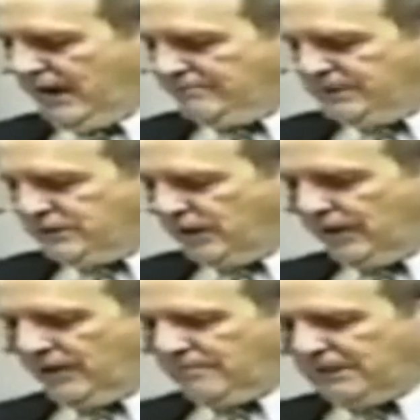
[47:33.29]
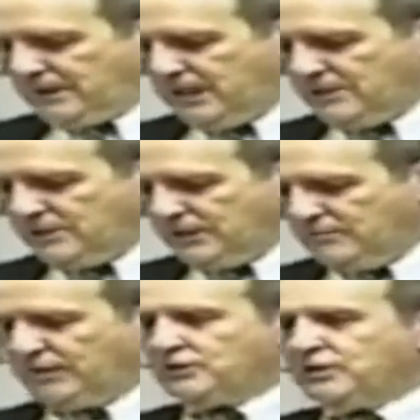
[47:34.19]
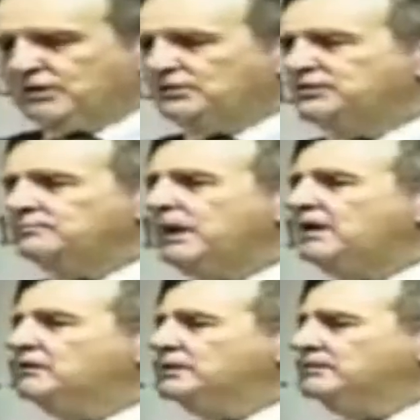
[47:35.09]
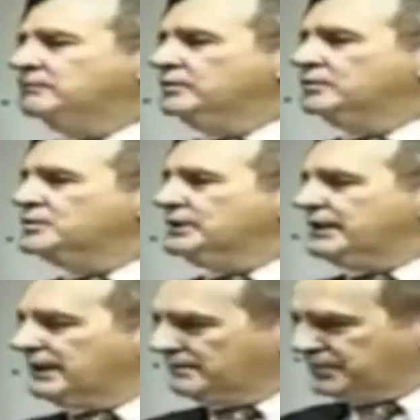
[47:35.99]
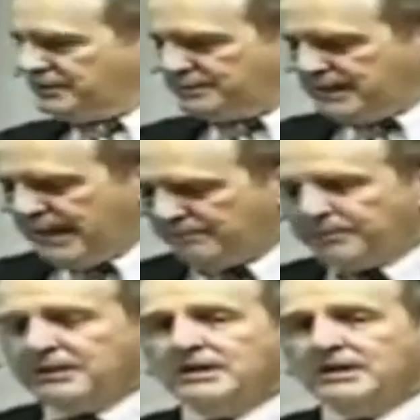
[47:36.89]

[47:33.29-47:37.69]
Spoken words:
I've been talking about concentric circles of power and influence leading up to the top.